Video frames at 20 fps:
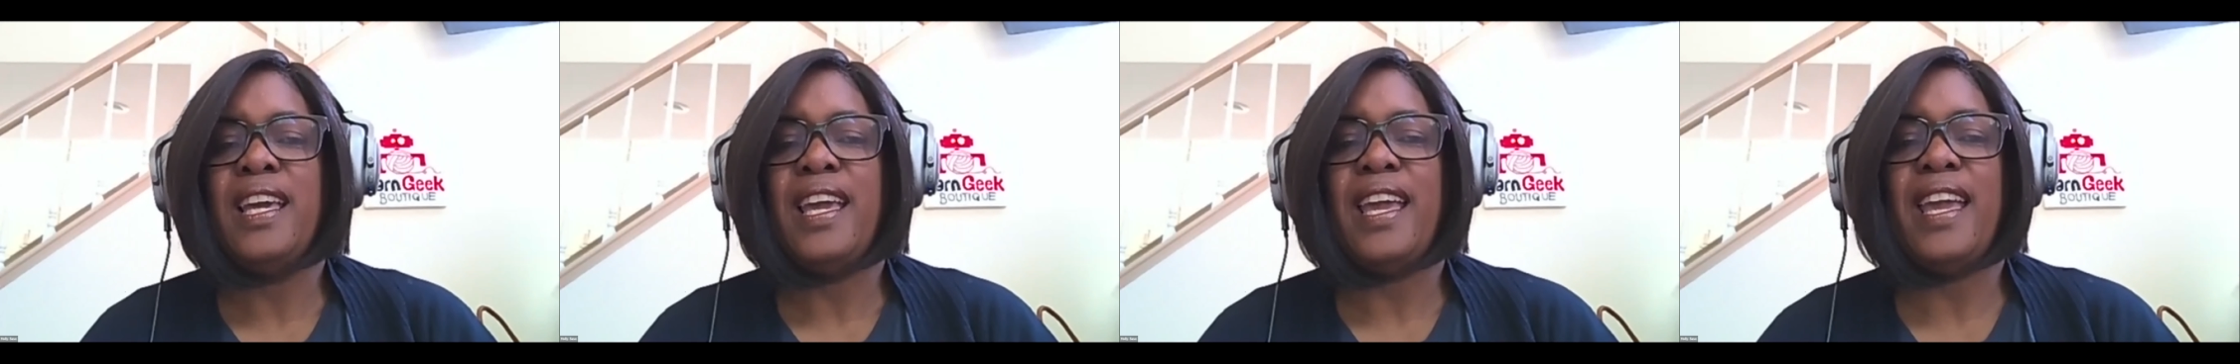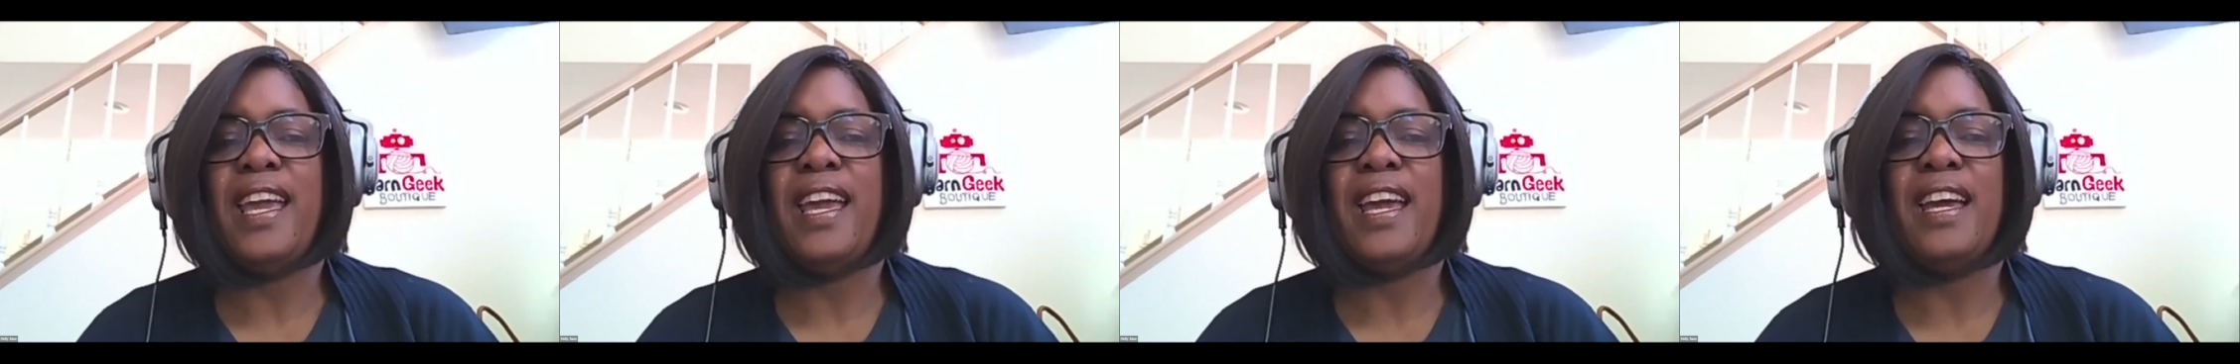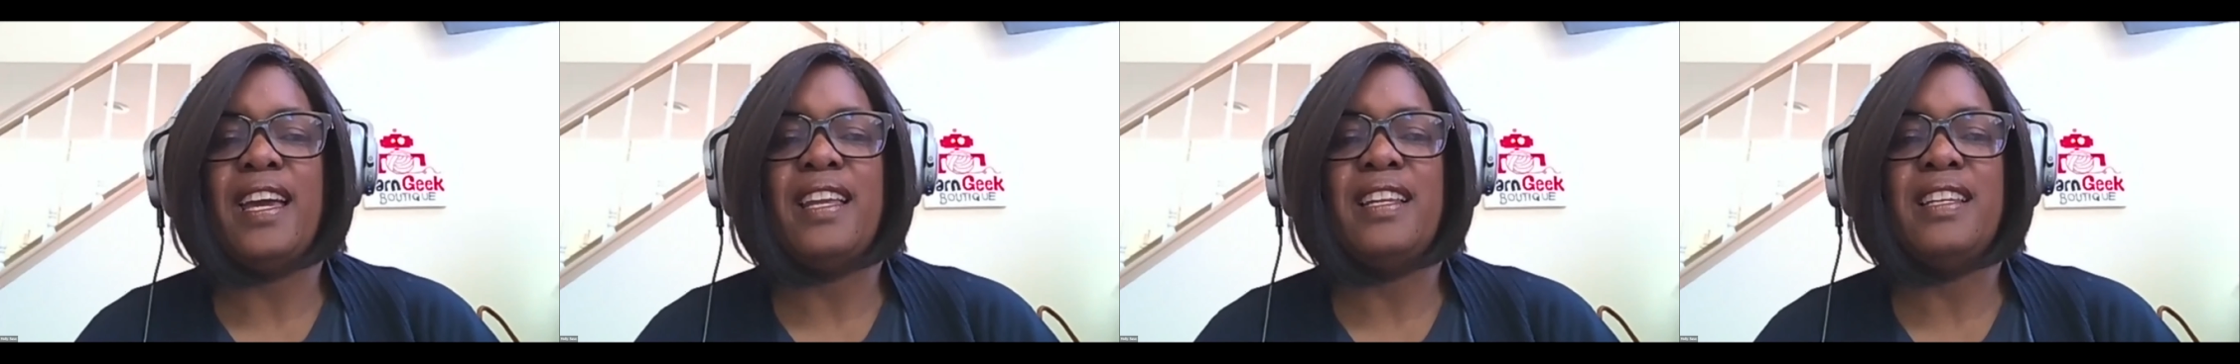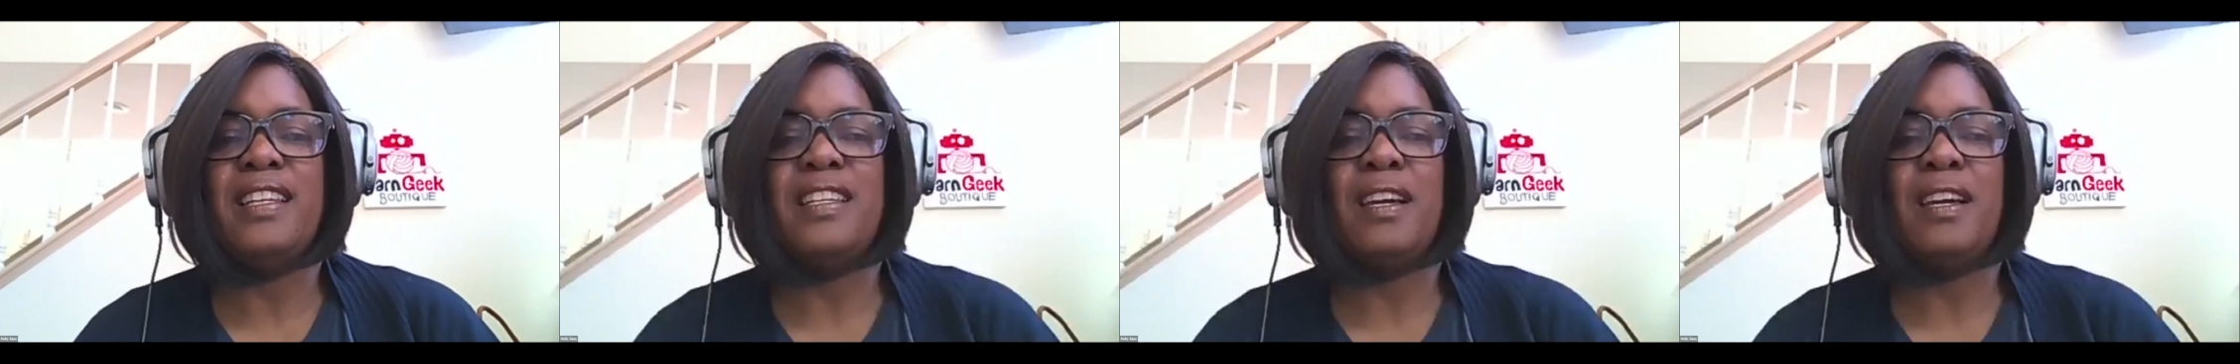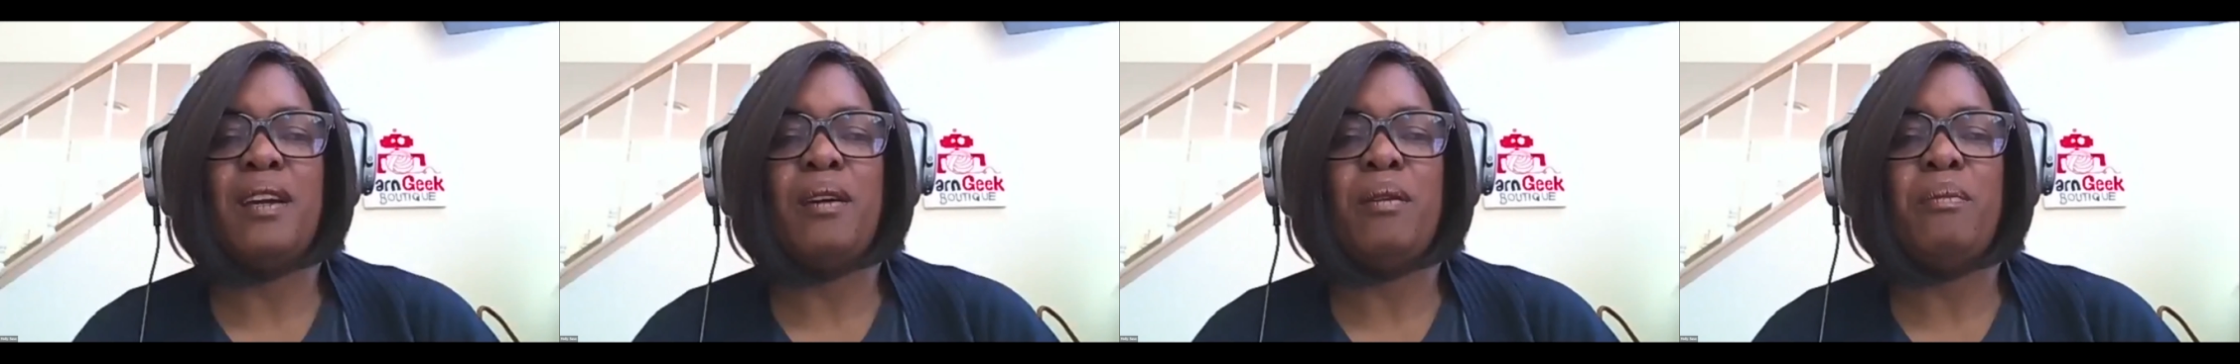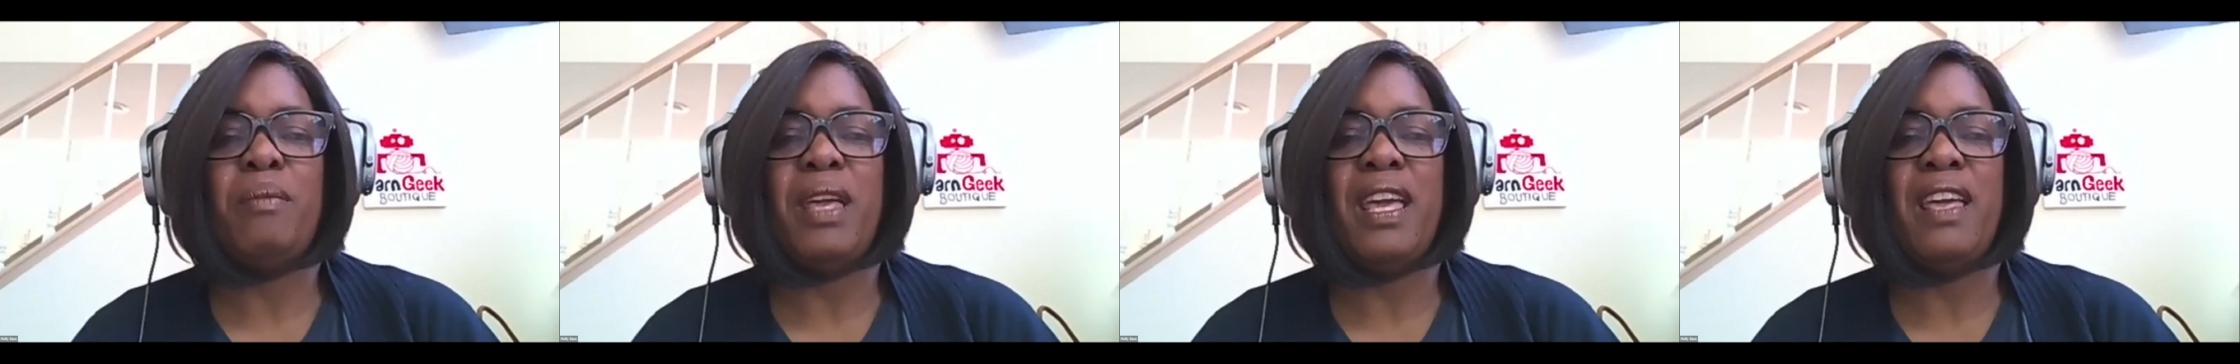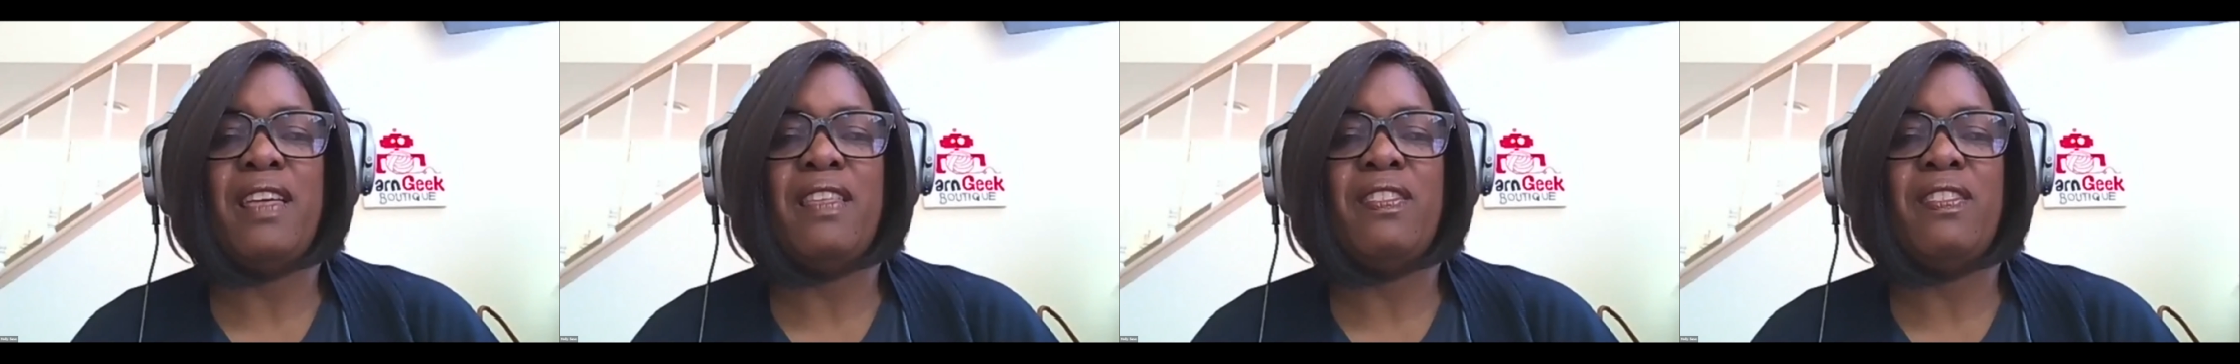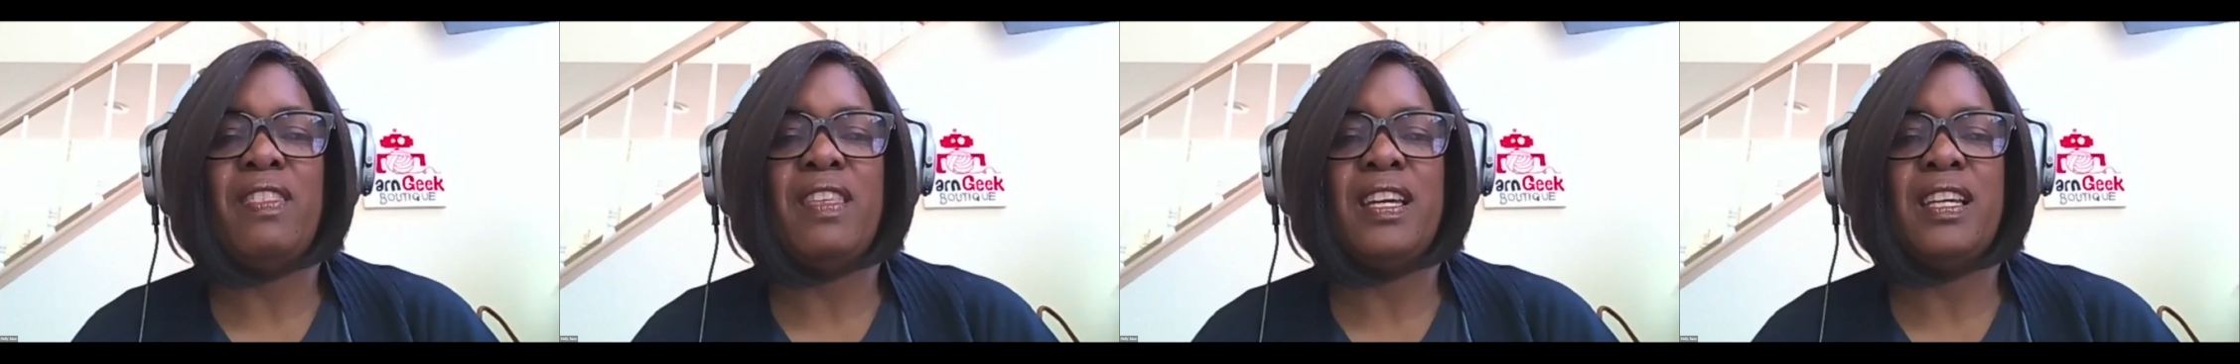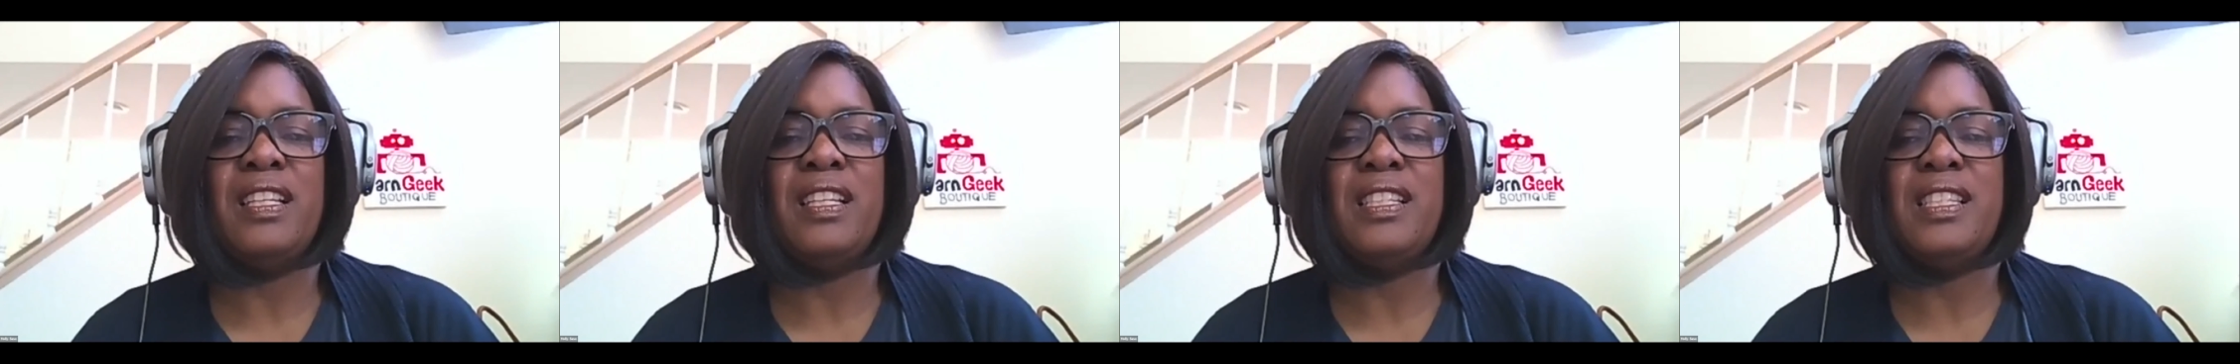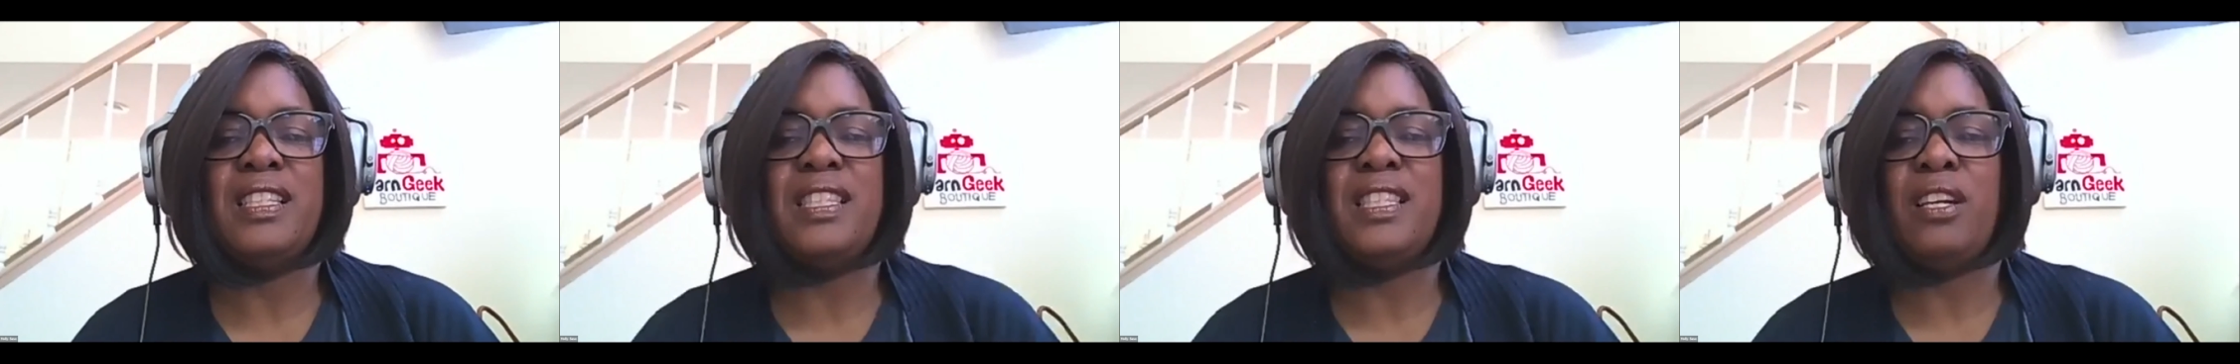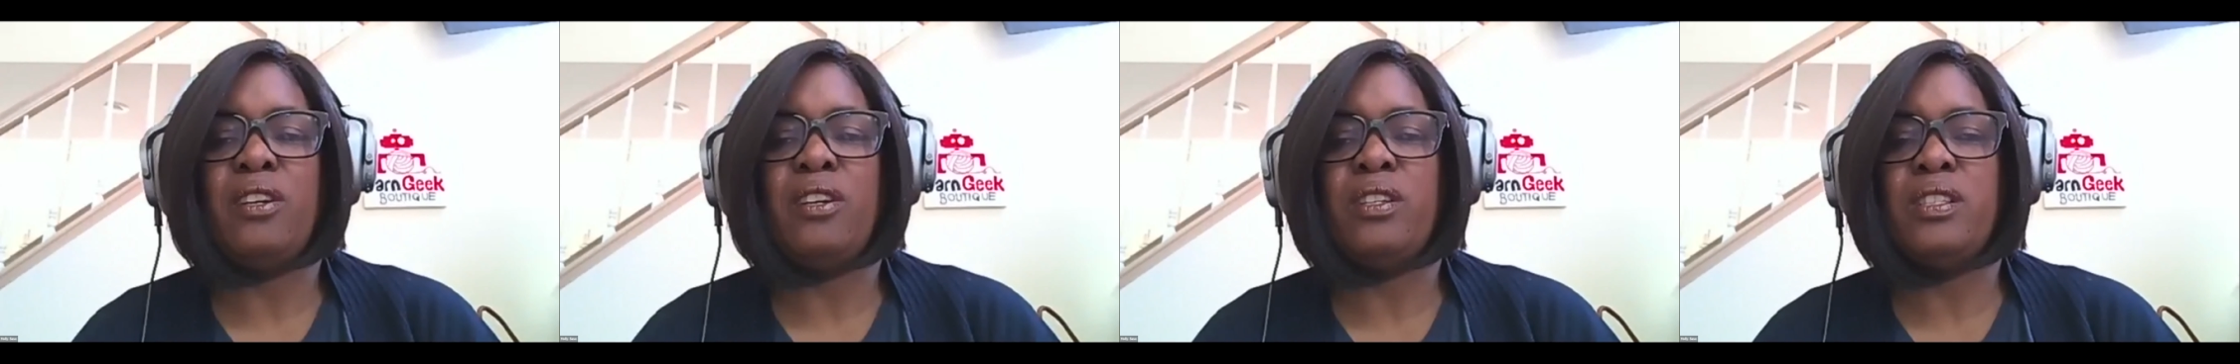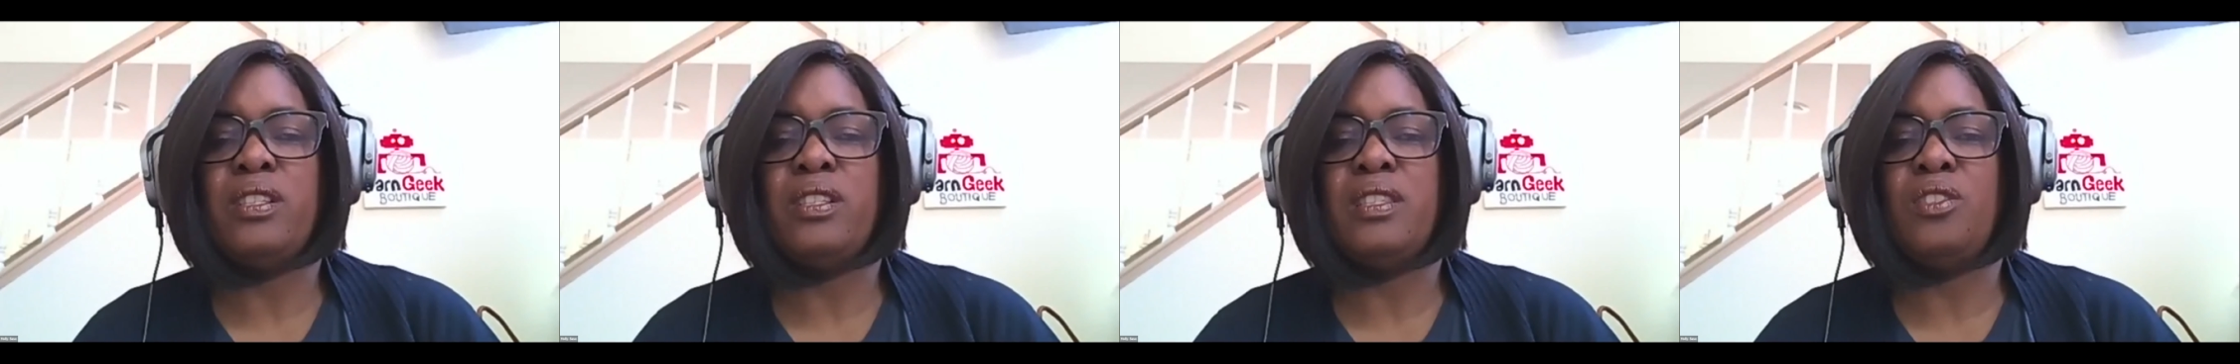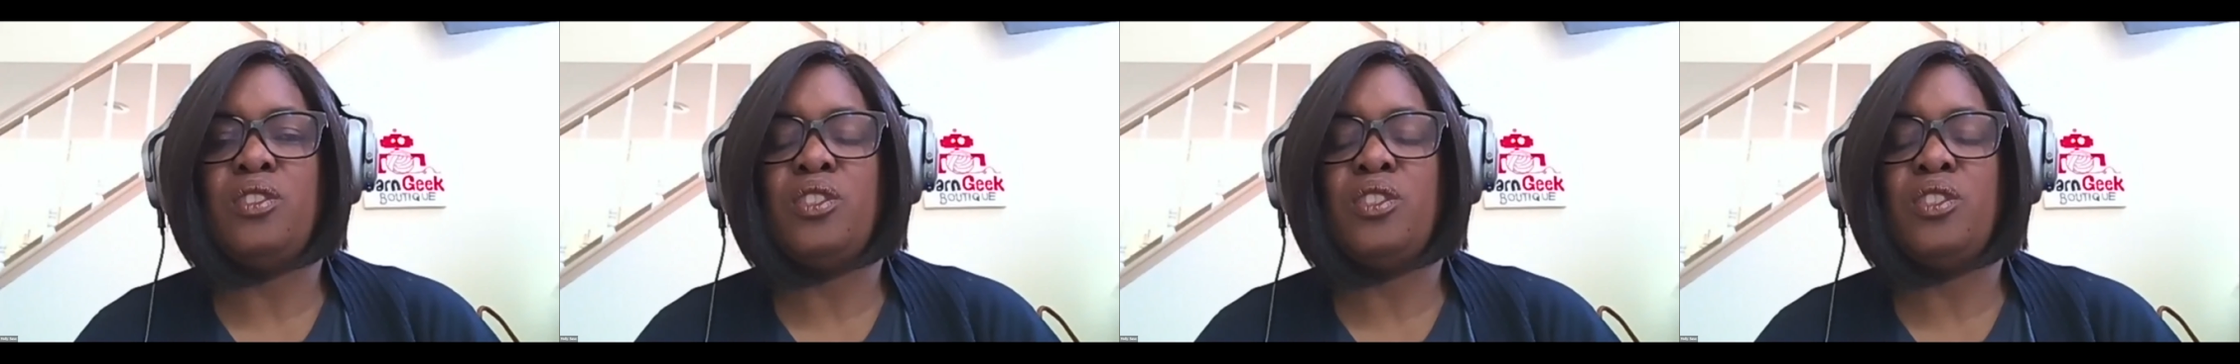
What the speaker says: And then Sarah's